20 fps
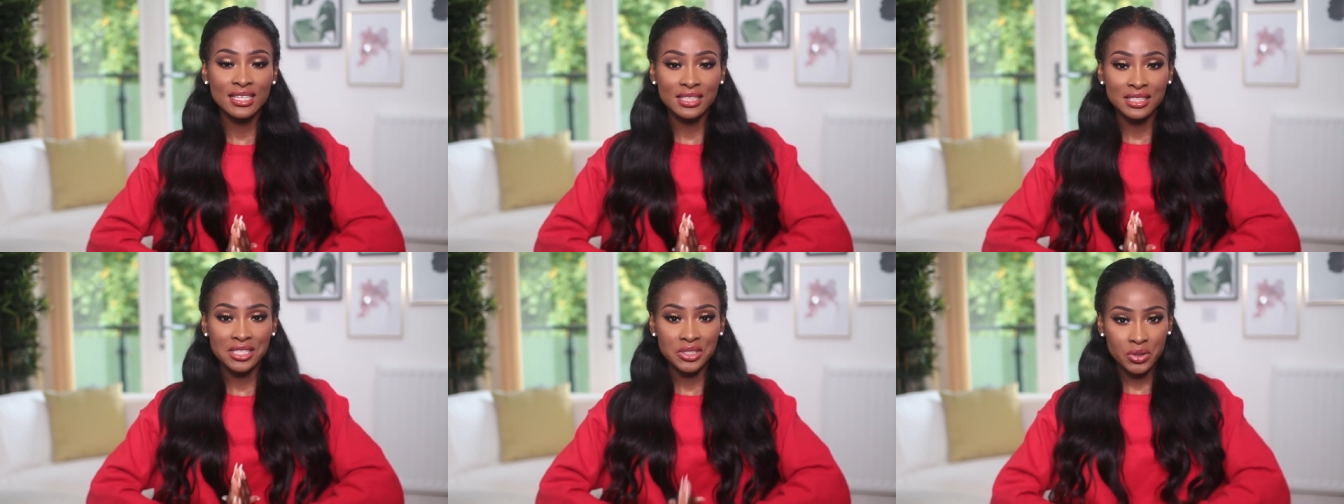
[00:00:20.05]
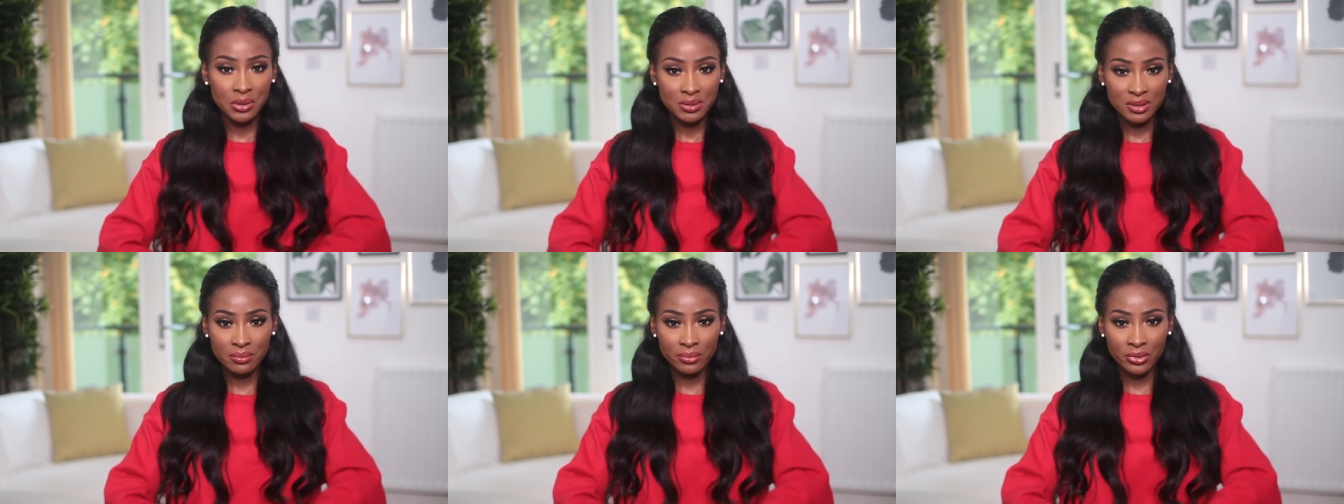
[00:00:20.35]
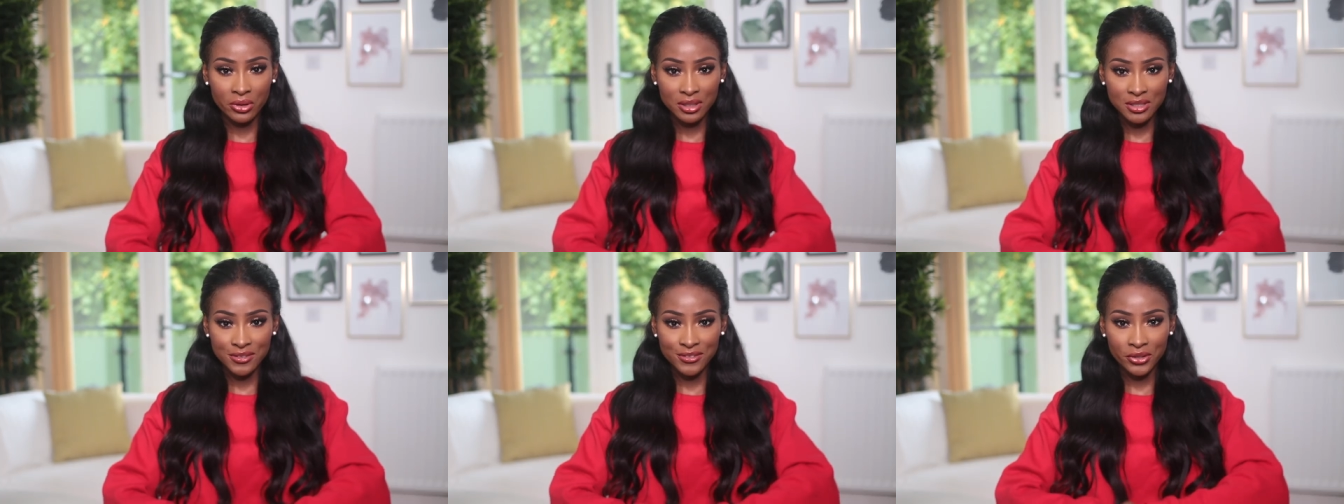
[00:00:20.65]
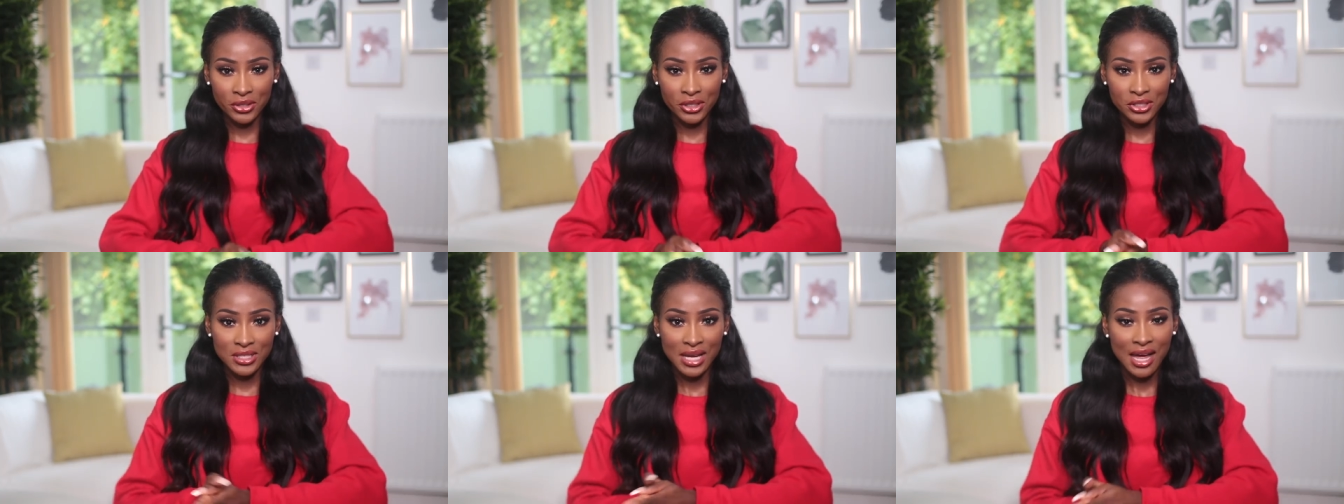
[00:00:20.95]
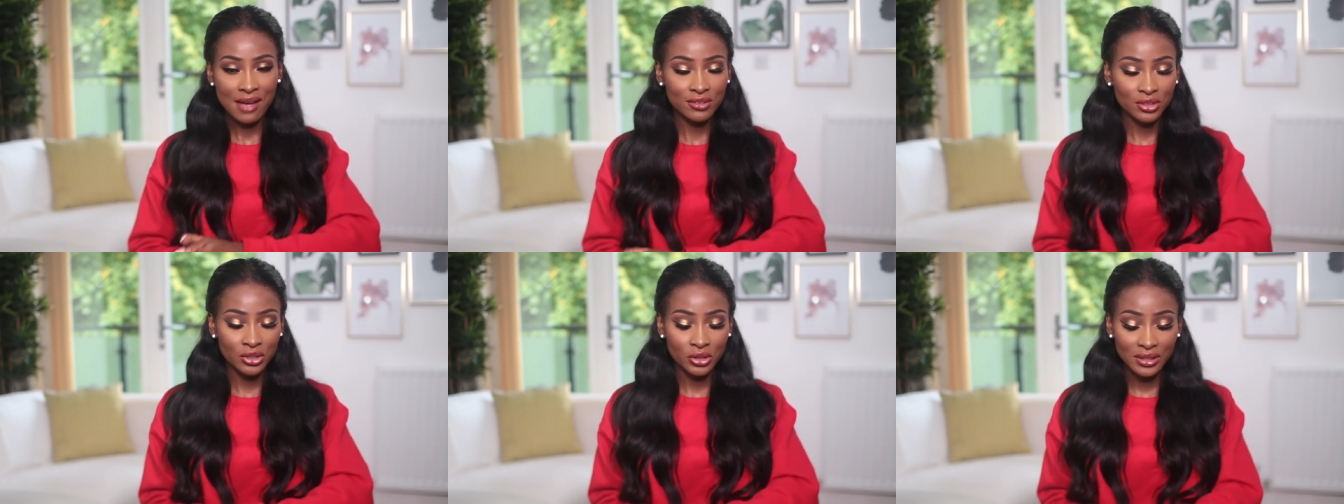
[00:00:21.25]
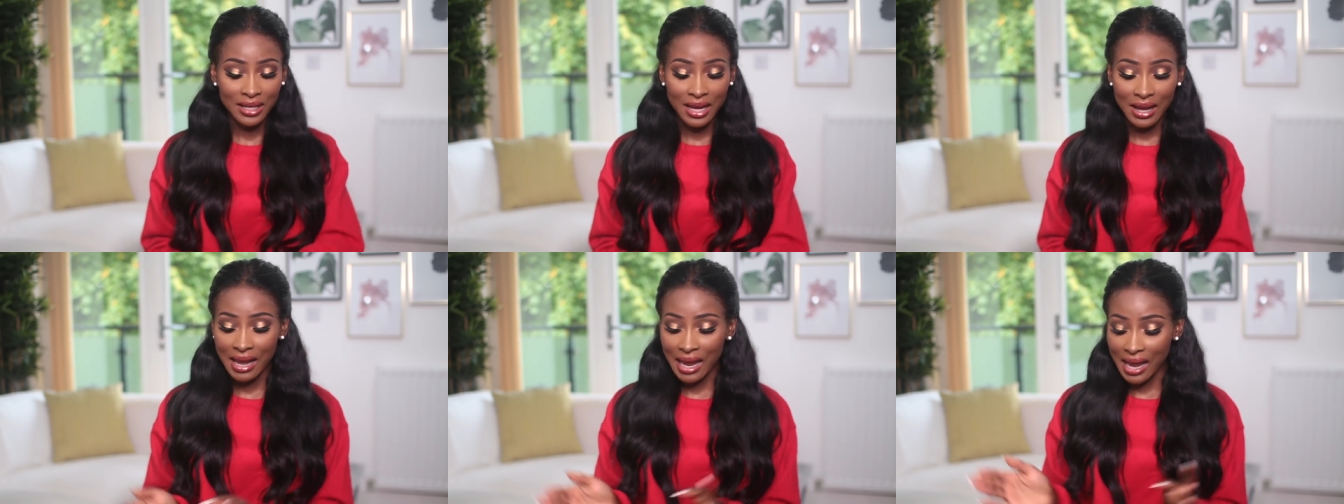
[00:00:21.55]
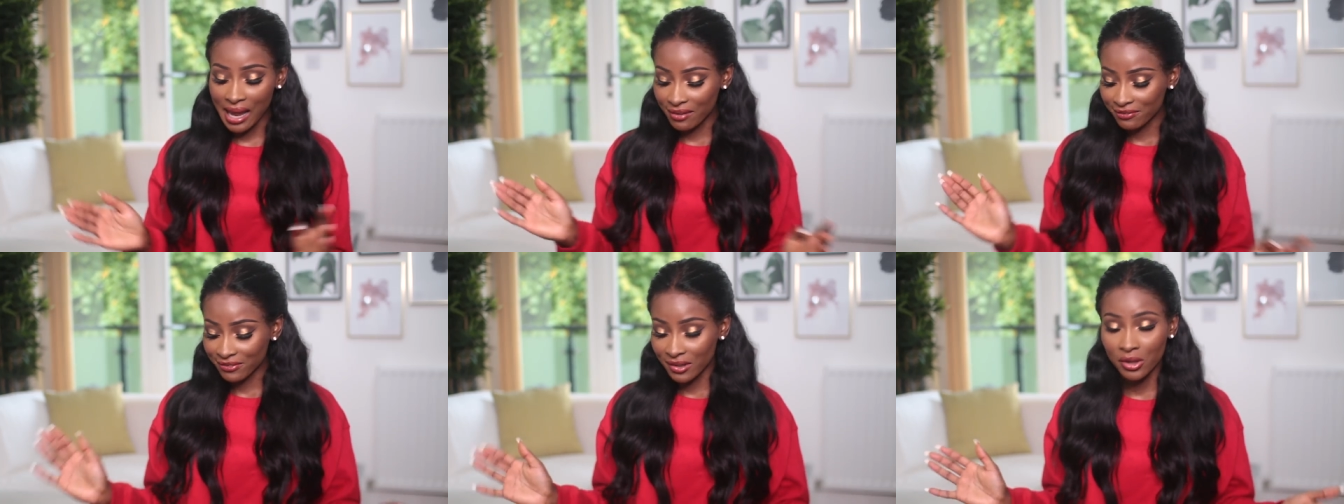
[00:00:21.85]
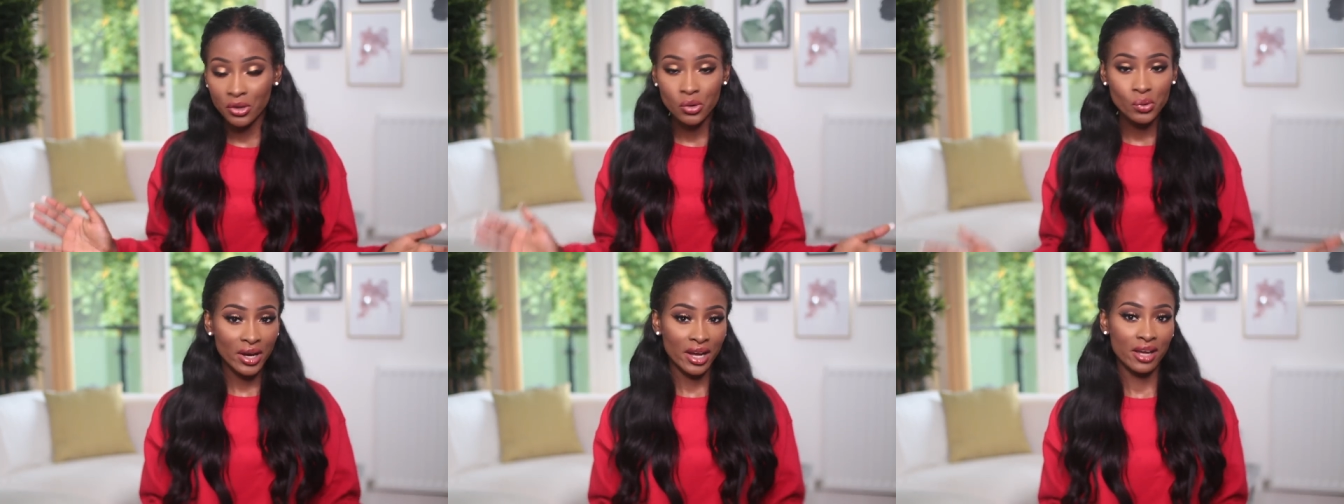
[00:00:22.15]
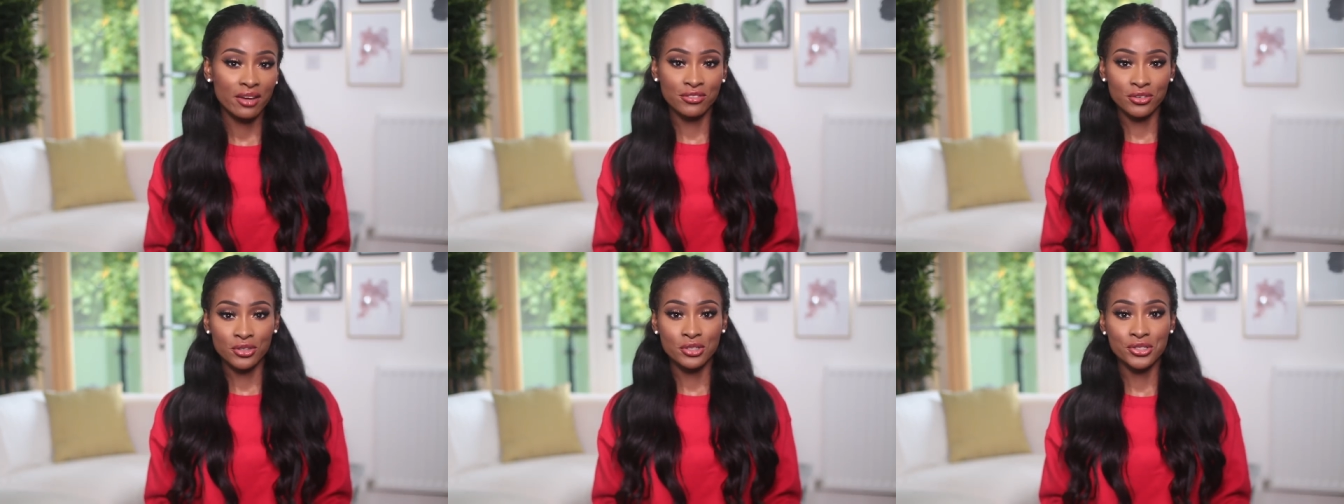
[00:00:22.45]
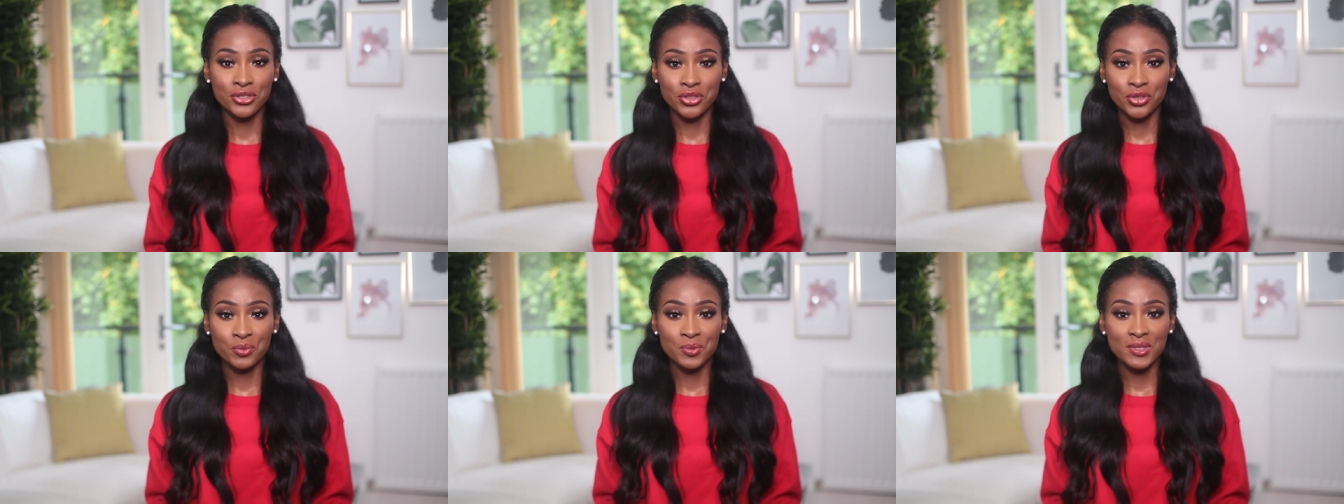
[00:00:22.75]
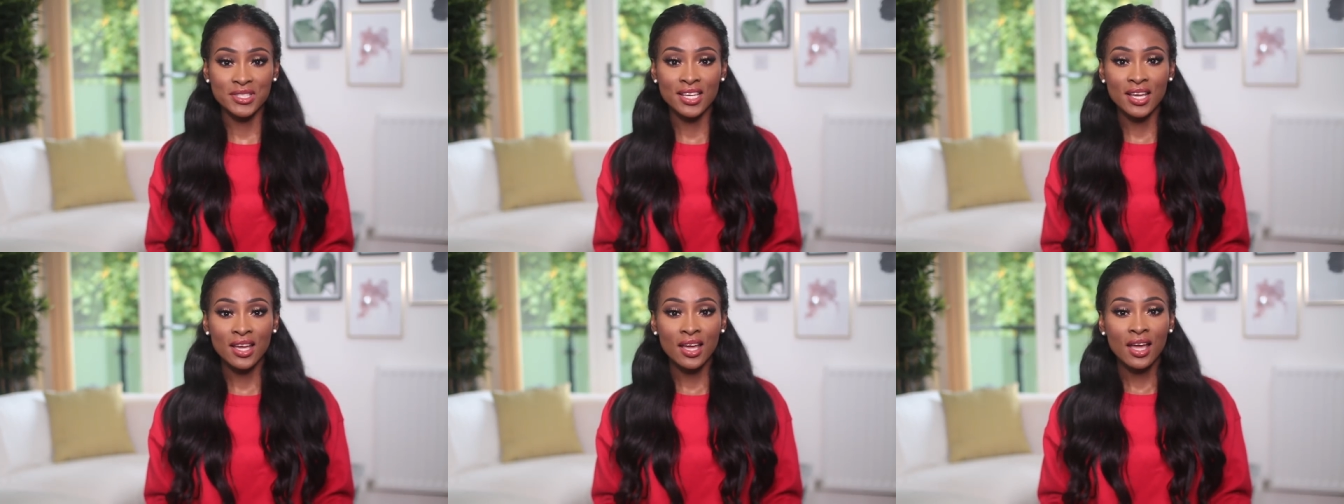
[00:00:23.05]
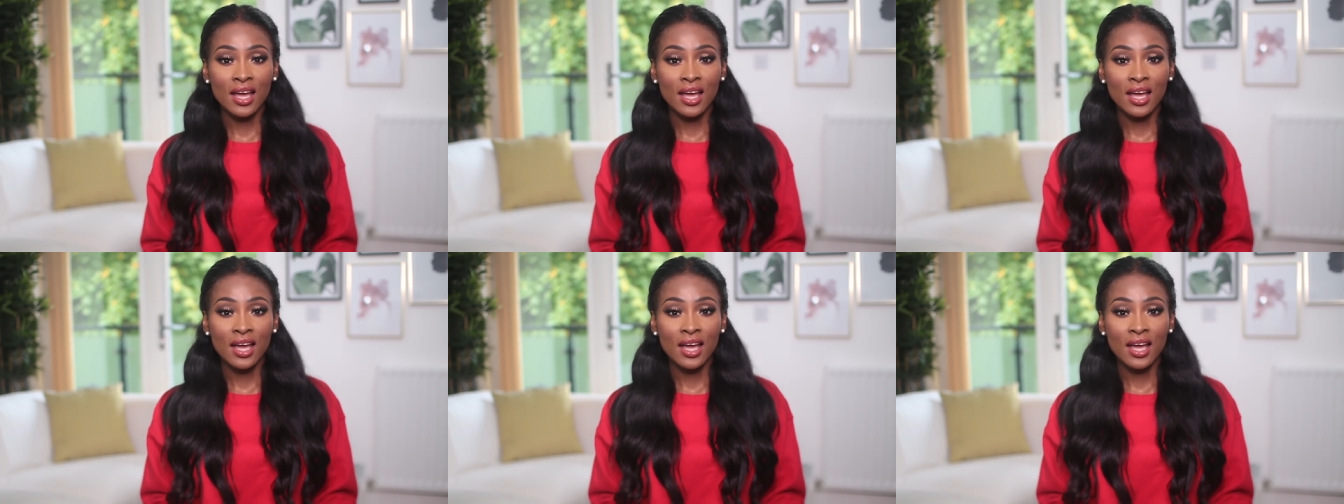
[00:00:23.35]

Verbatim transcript: in the description box for you to have a look at. I have found quite a few dupes